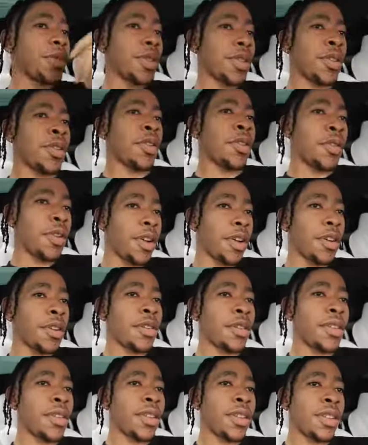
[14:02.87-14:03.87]
with Turo,
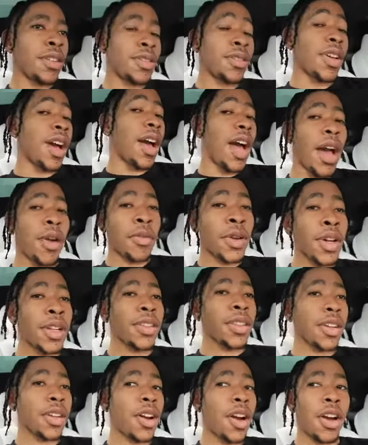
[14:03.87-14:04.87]
so I
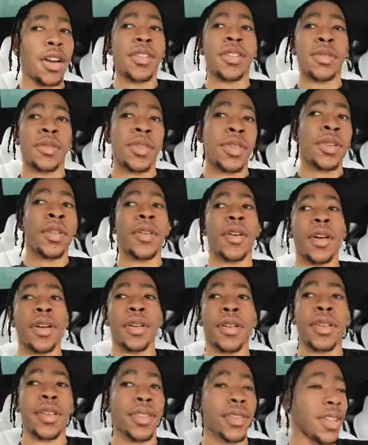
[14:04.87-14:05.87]
rented the car through Turo.